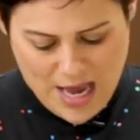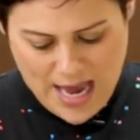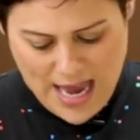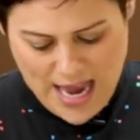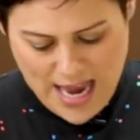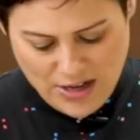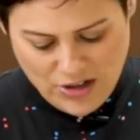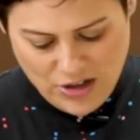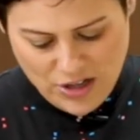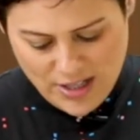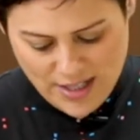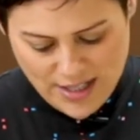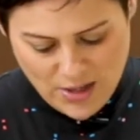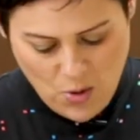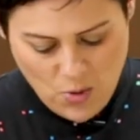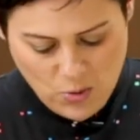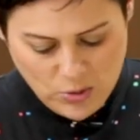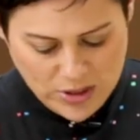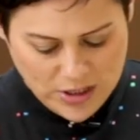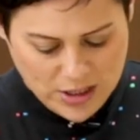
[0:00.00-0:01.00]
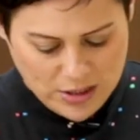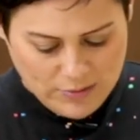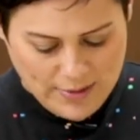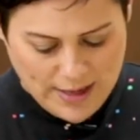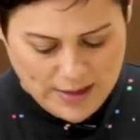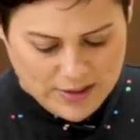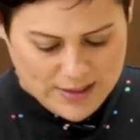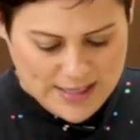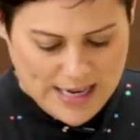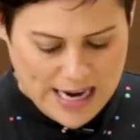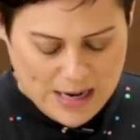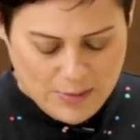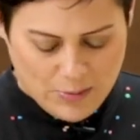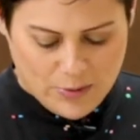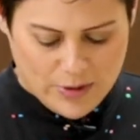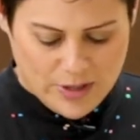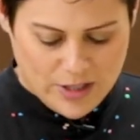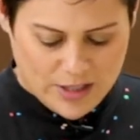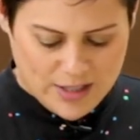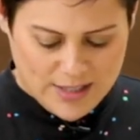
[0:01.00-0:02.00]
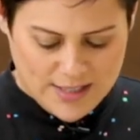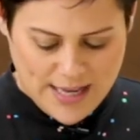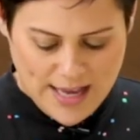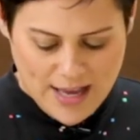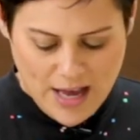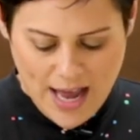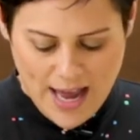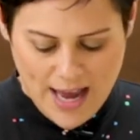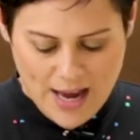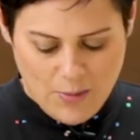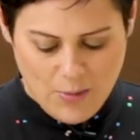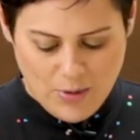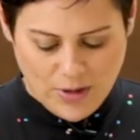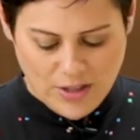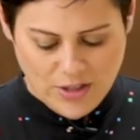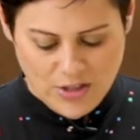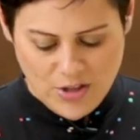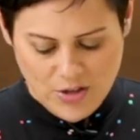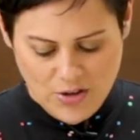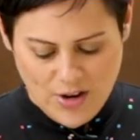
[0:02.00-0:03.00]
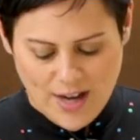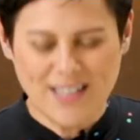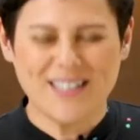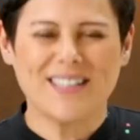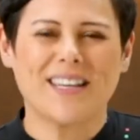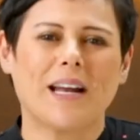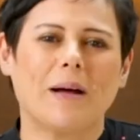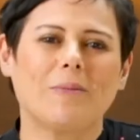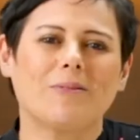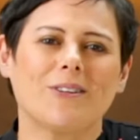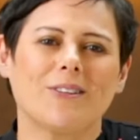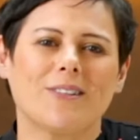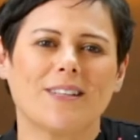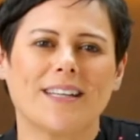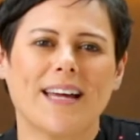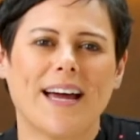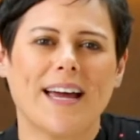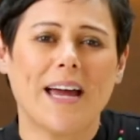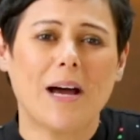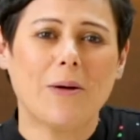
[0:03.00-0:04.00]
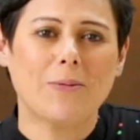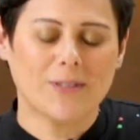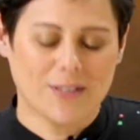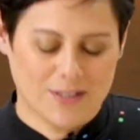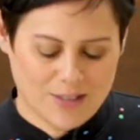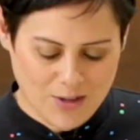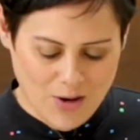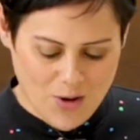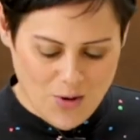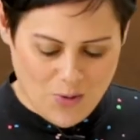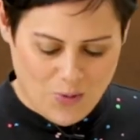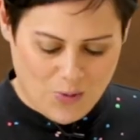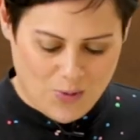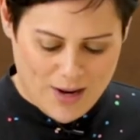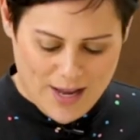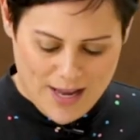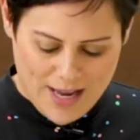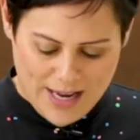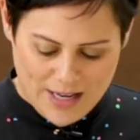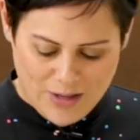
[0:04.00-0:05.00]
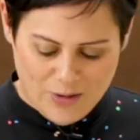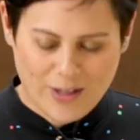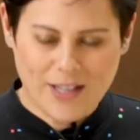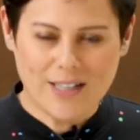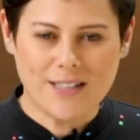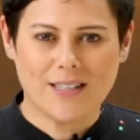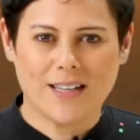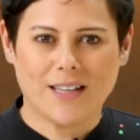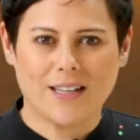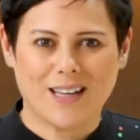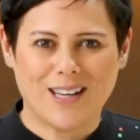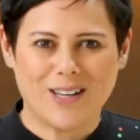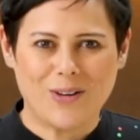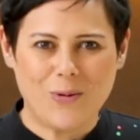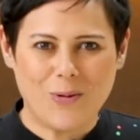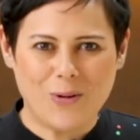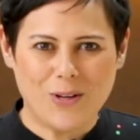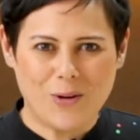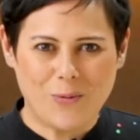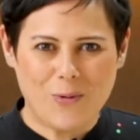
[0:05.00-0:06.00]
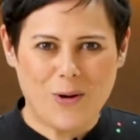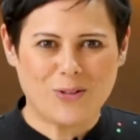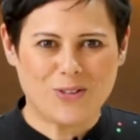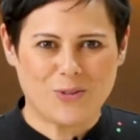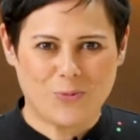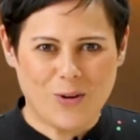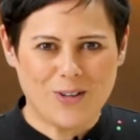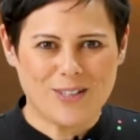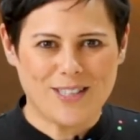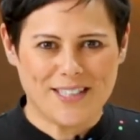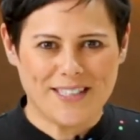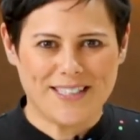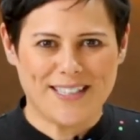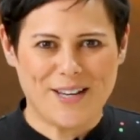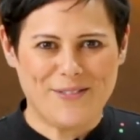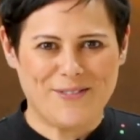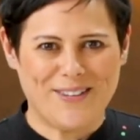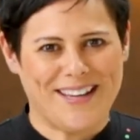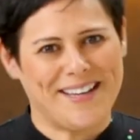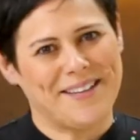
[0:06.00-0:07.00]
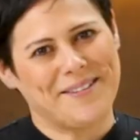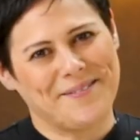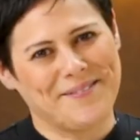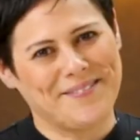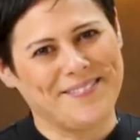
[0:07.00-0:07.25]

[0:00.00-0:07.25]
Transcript: And you can all sit around the table and you can say, hey, what did you guys get up to today? How was school? And your kids can ignore you whilst watching TV.